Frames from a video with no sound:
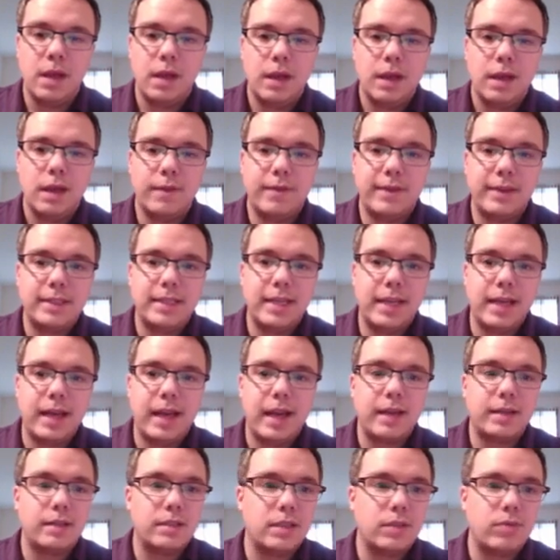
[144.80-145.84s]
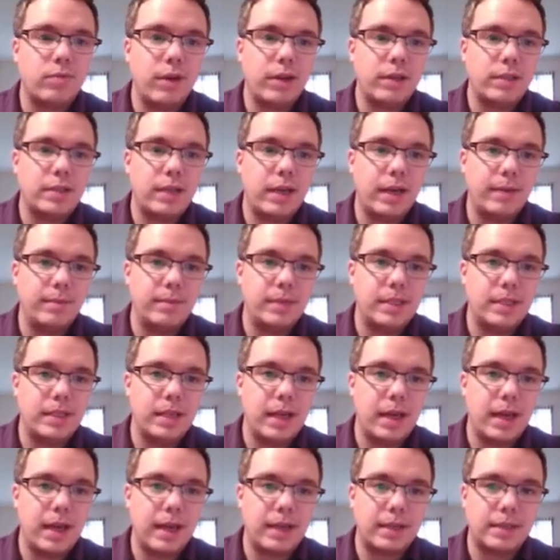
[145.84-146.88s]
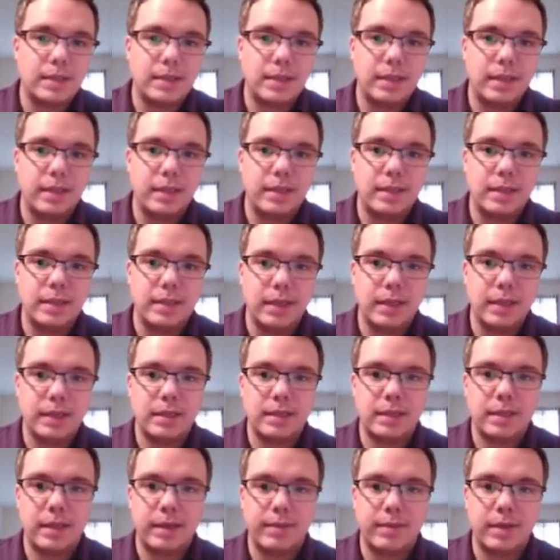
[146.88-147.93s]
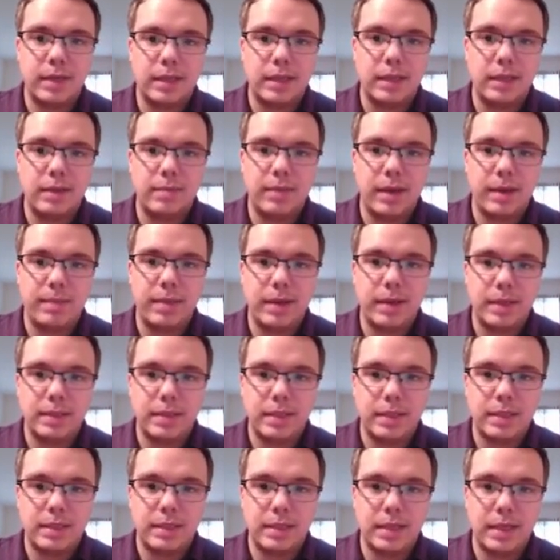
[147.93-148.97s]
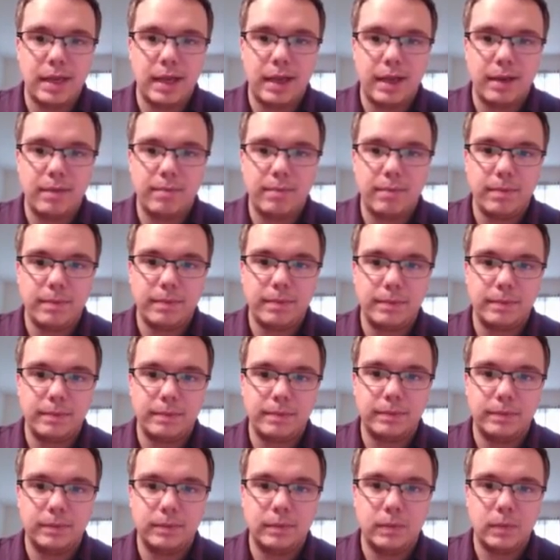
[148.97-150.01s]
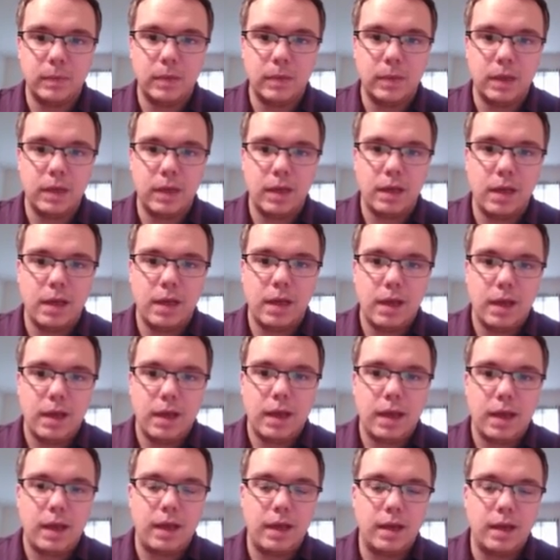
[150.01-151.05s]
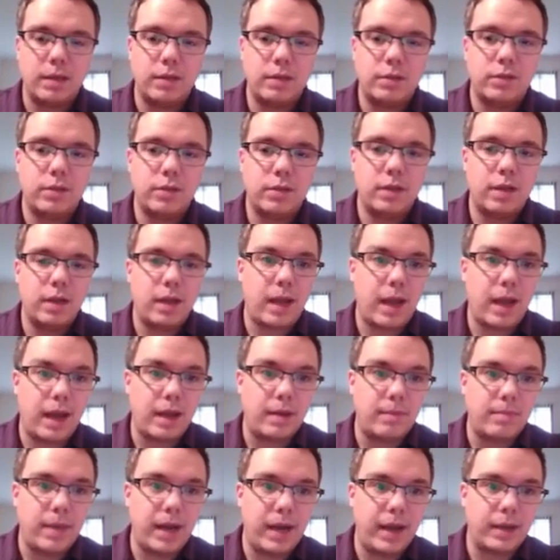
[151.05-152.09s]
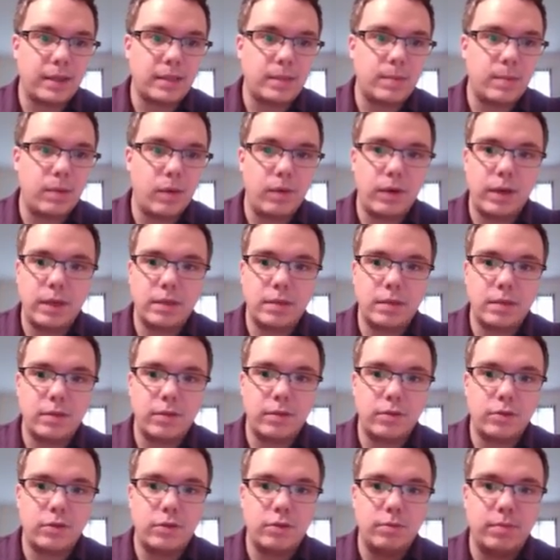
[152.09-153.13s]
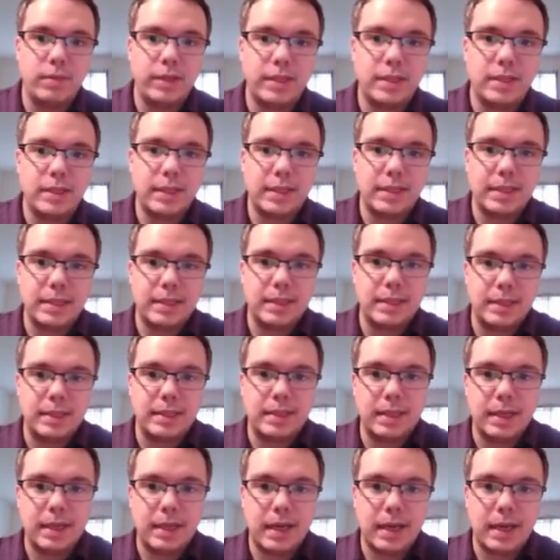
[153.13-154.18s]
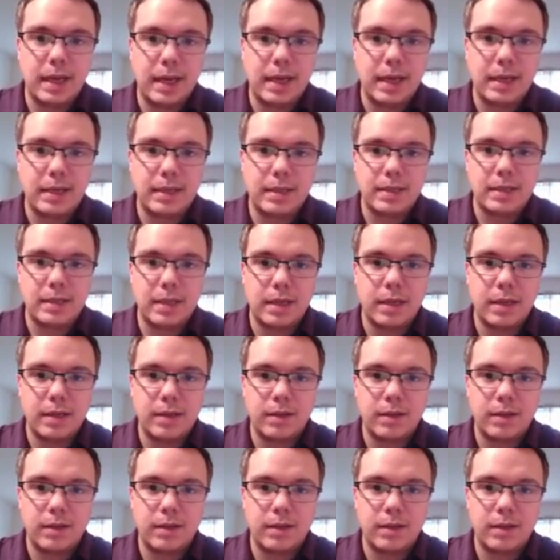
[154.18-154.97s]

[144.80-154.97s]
If I take x squared times x to the 6th, I'm going to keep my base the same and add my exponents. So 2 plus 6 is 8.